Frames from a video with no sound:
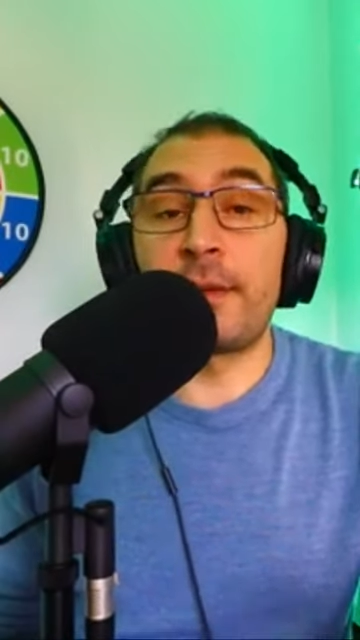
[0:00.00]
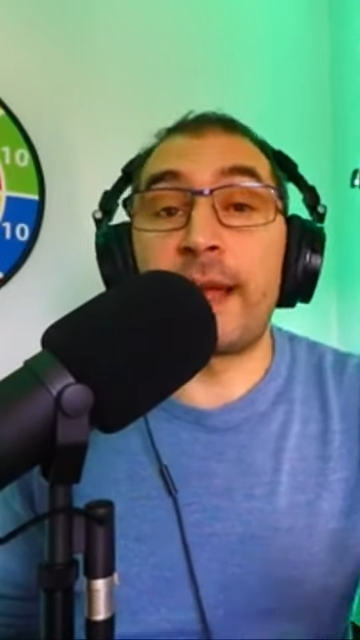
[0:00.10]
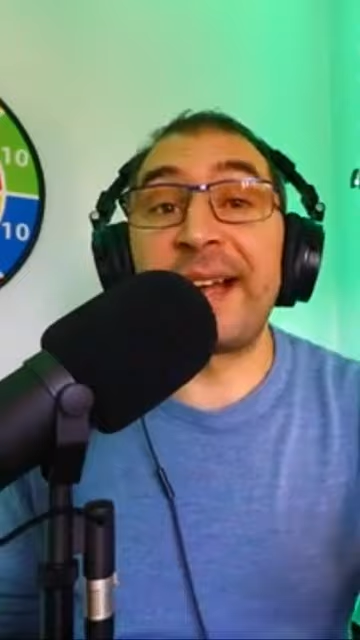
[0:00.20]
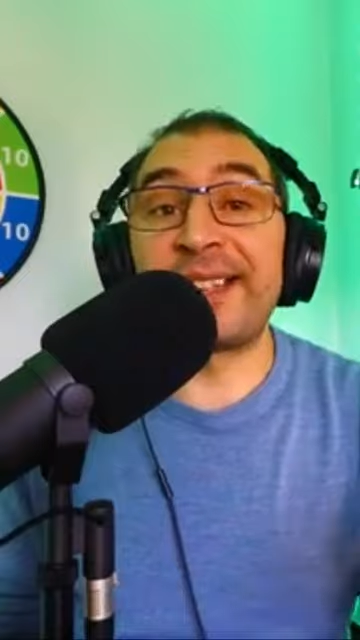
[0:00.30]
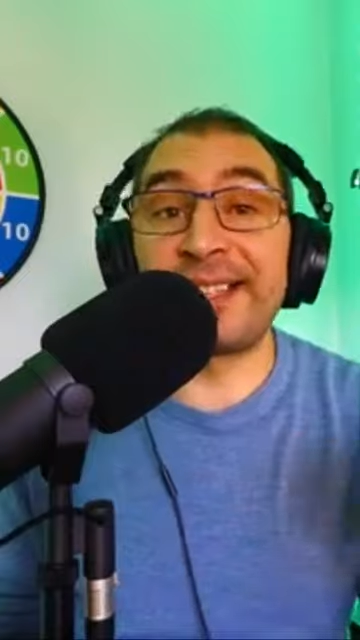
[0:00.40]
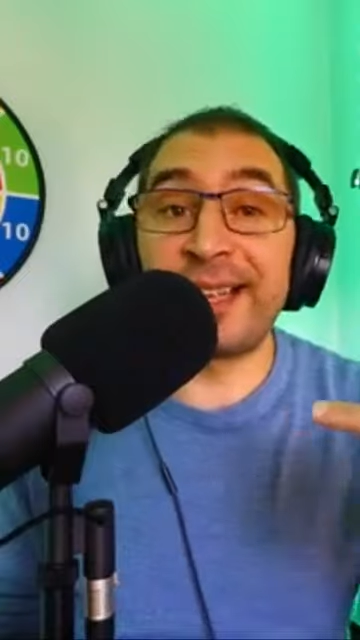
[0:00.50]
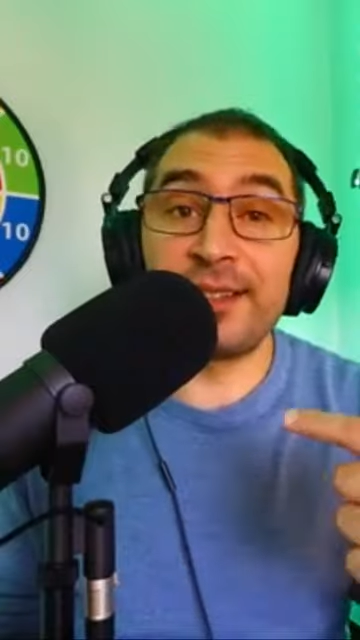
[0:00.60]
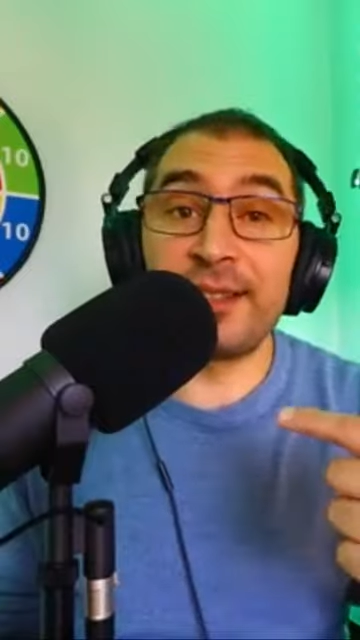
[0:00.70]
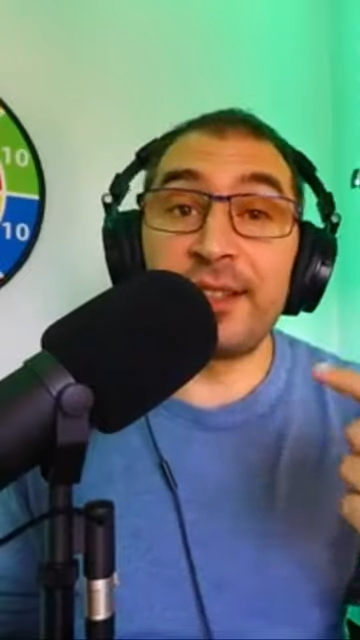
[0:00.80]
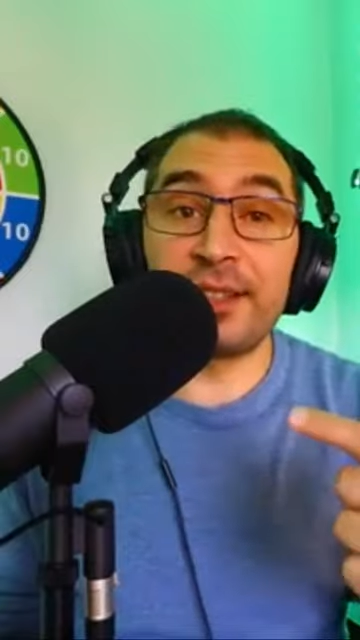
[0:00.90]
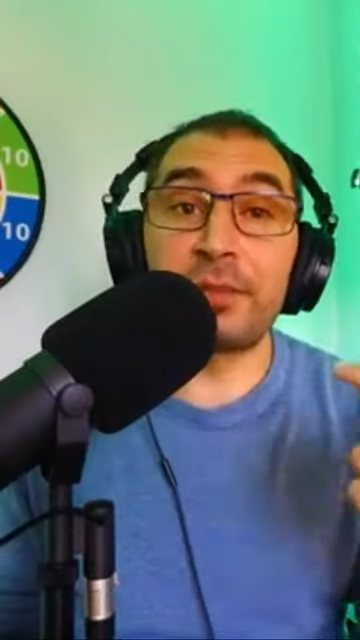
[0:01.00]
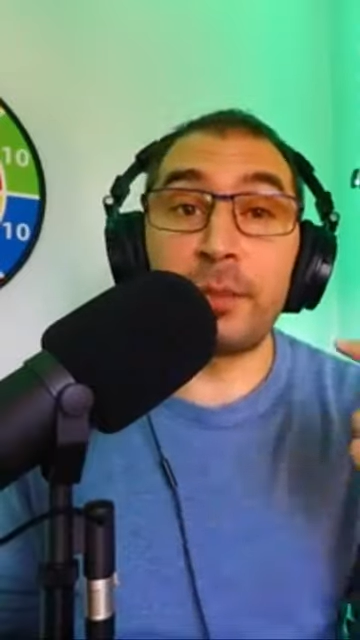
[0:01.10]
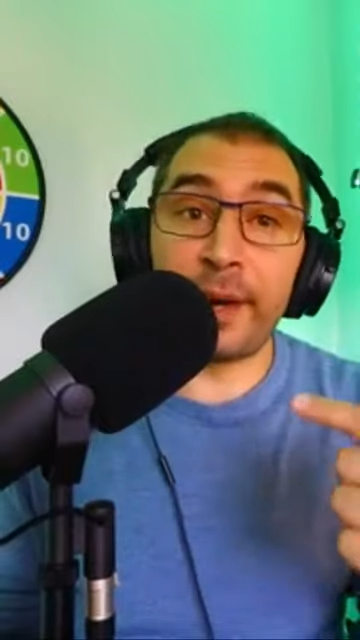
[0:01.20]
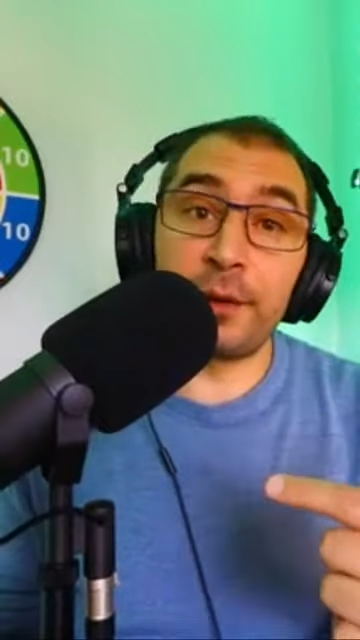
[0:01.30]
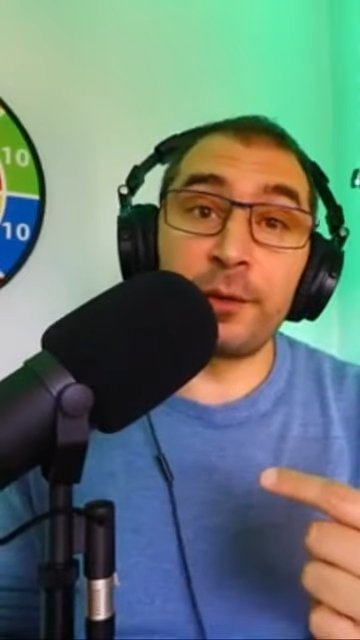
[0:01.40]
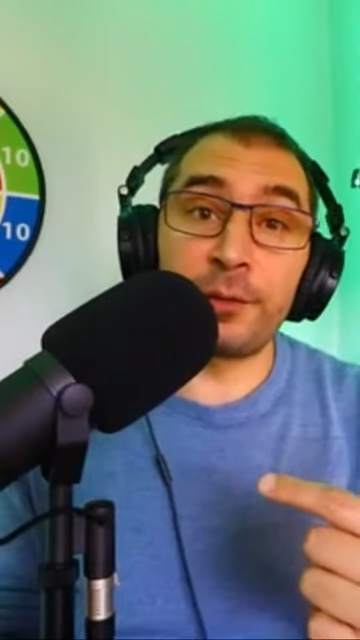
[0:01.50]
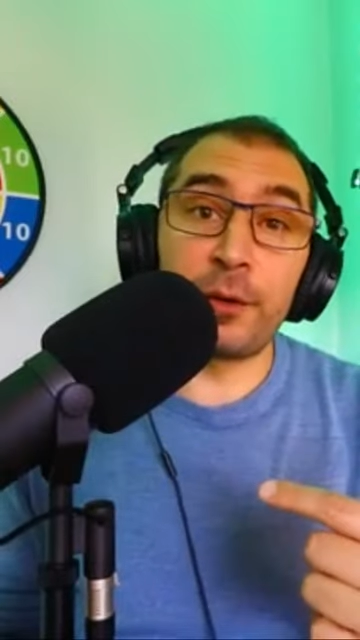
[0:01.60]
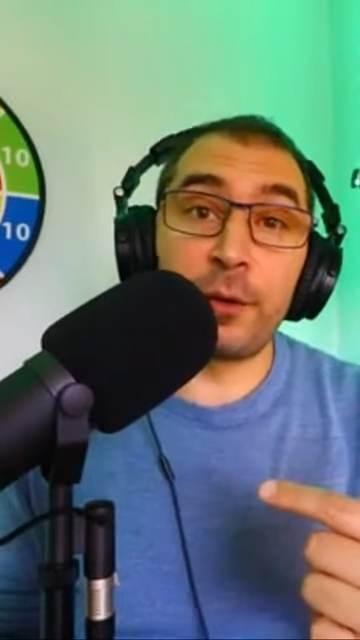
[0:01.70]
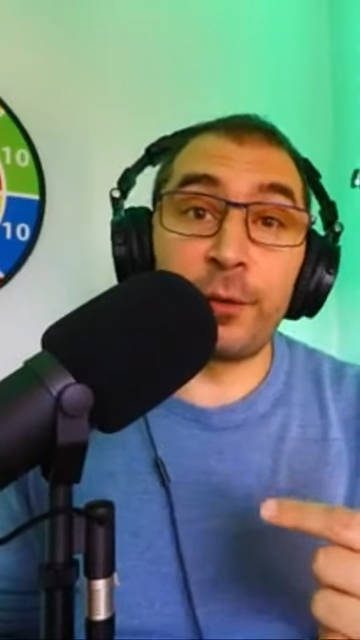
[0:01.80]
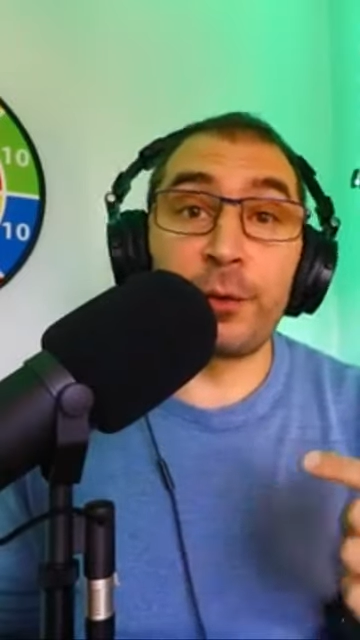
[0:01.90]
I sent this
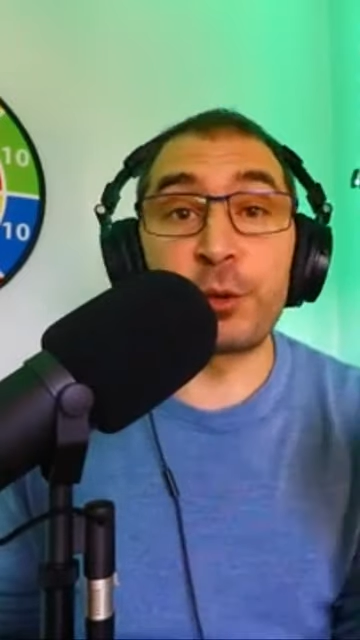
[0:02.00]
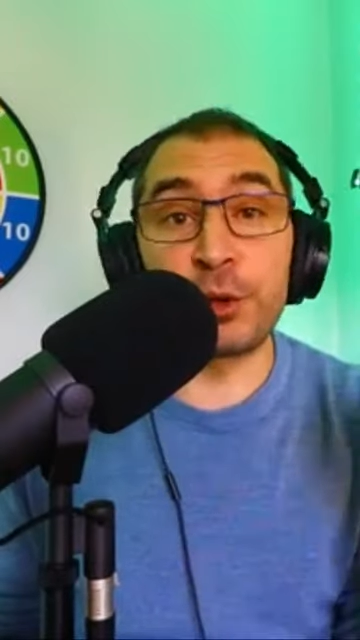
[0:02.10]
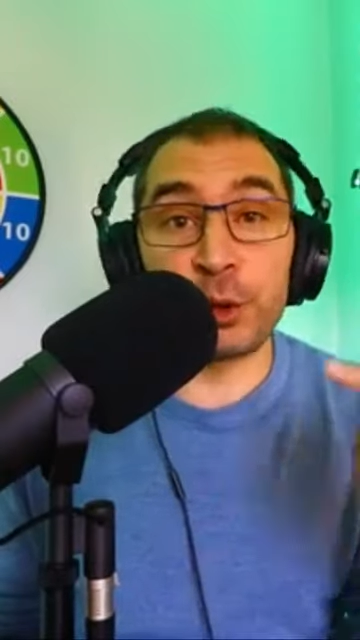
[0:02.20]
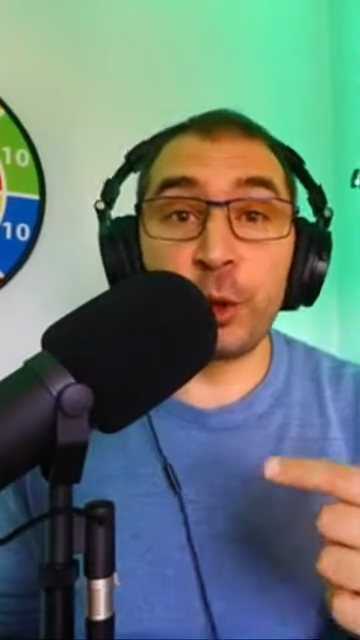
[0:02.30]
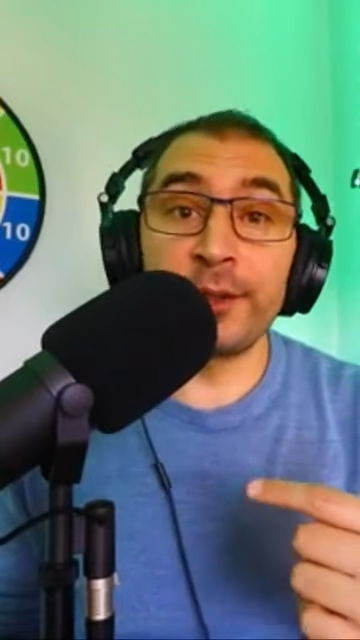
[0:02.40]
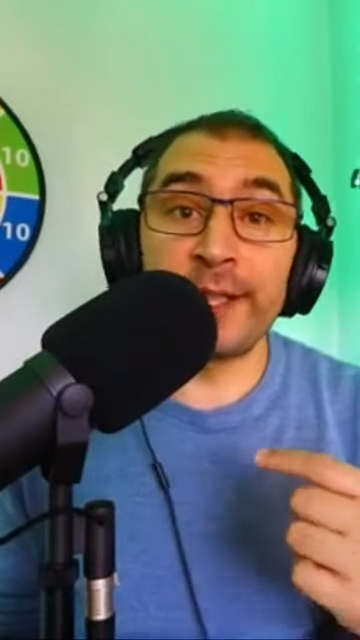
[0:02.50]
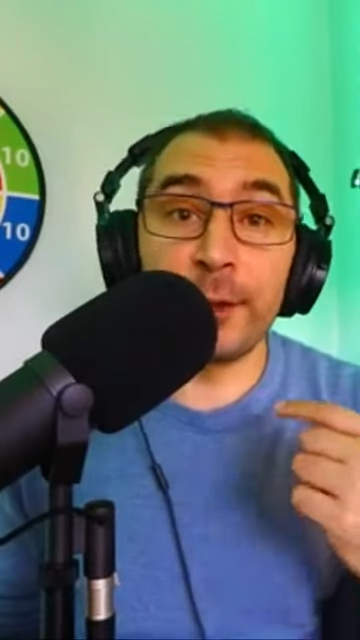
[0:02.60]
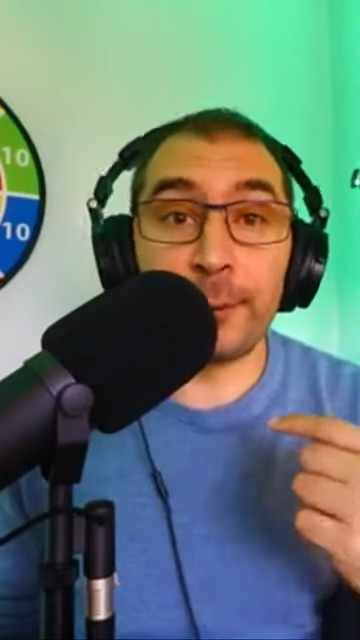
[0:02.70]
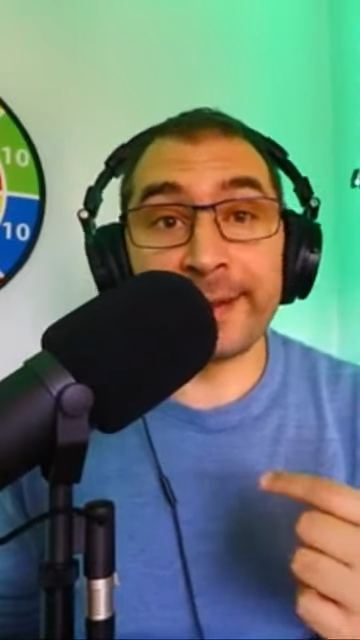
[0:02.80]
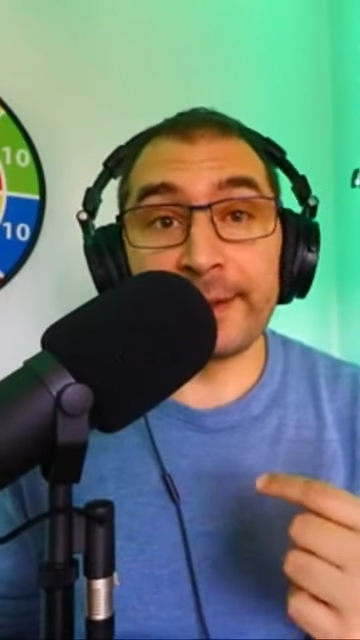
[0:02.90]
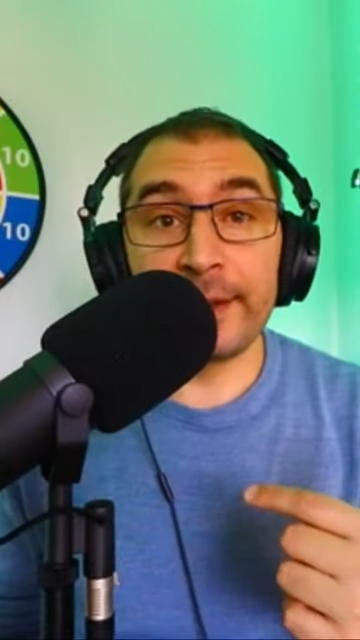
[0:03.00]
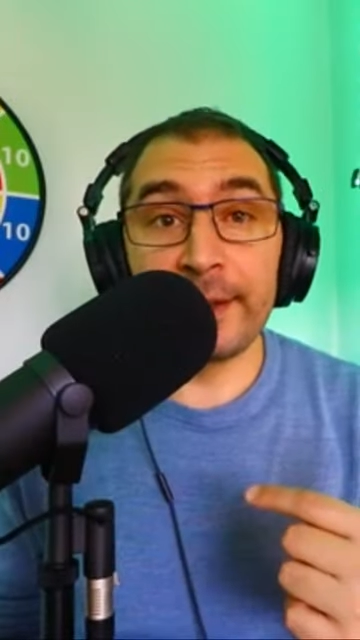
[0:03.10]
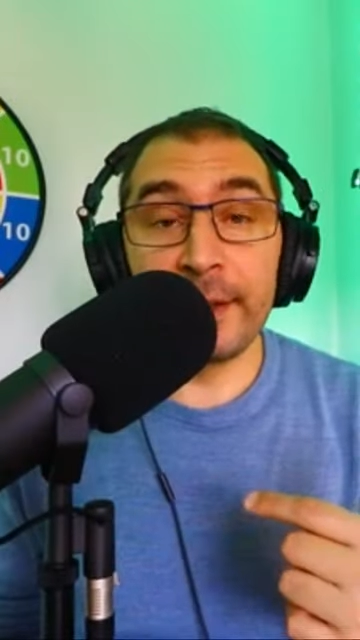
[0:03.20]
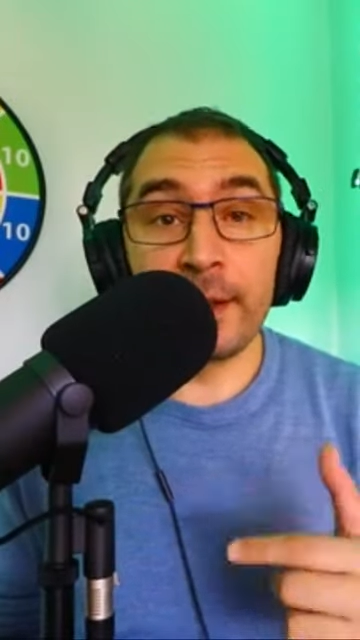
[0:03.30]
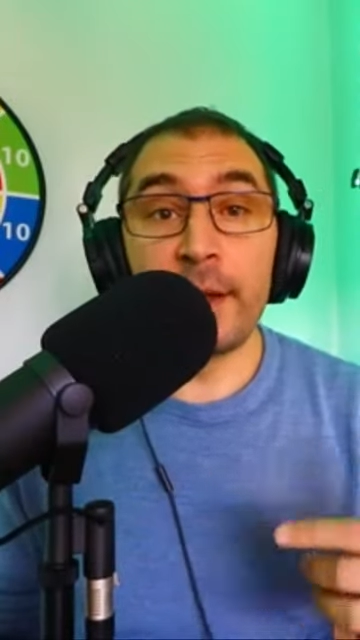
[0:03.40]
microphone to Shure directly